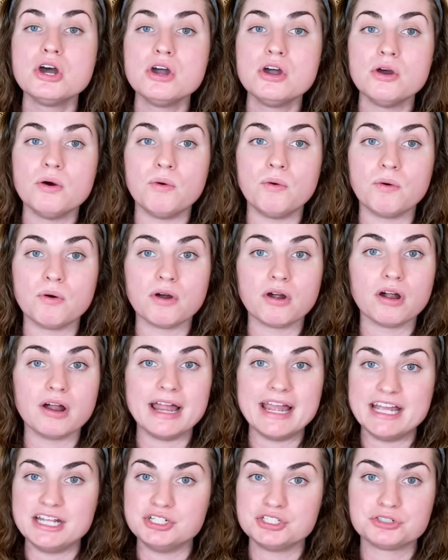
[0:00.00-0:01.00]

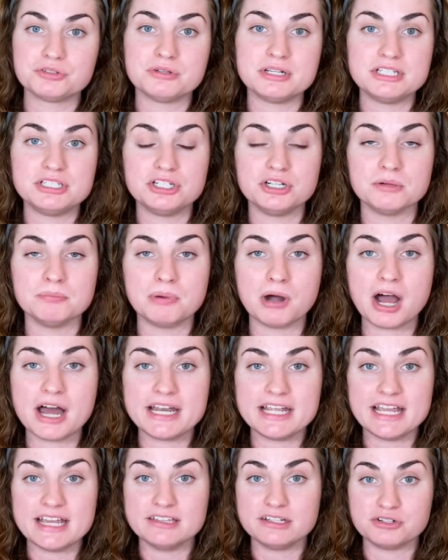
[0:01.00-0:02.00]
or injury to your
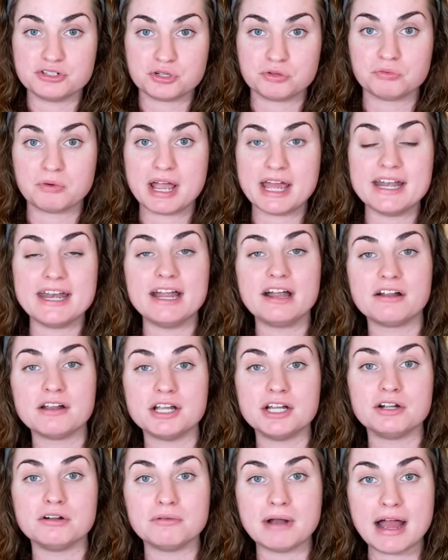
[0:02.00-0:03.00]
body and there's a red
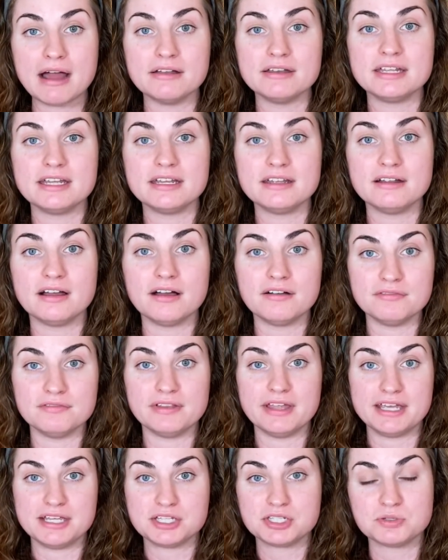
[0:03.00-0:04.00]
area around it of
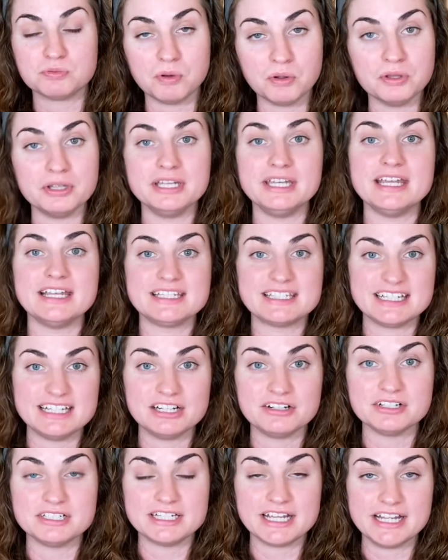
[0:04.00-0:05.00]
like swollenness and
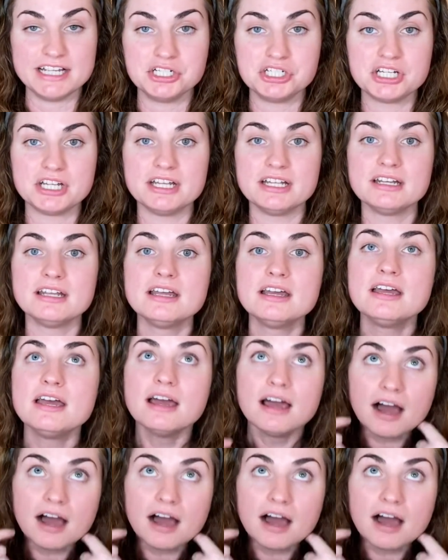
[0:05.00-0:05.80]
irritation,